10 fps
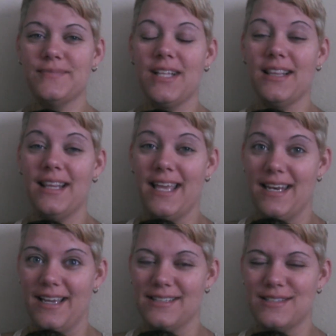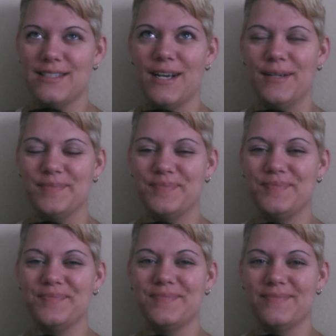Late nights, so
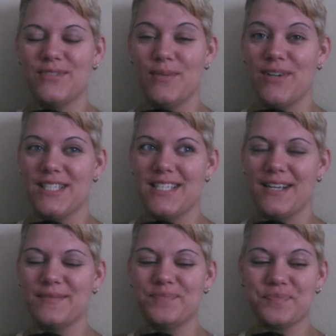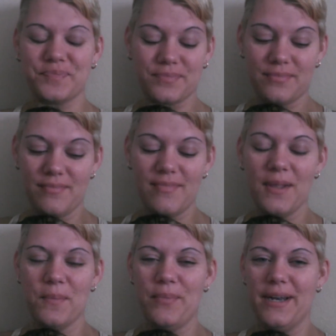I'm very tired.
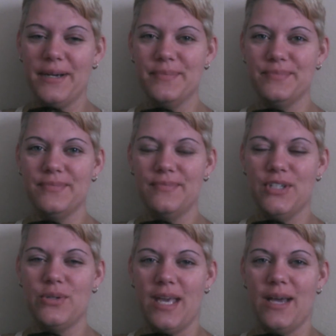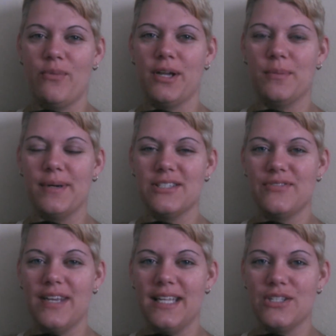But, you can while you're
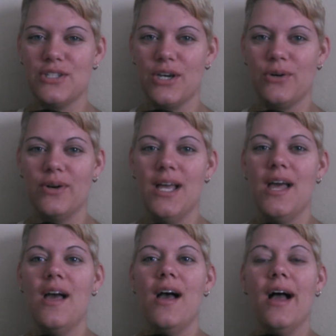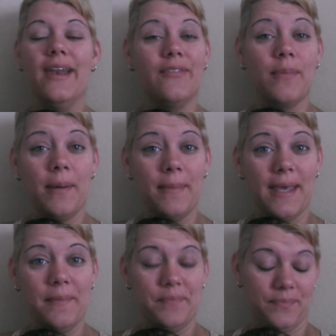breastfeeding, so enough about
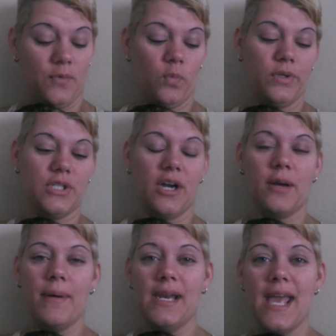me. We'll talk about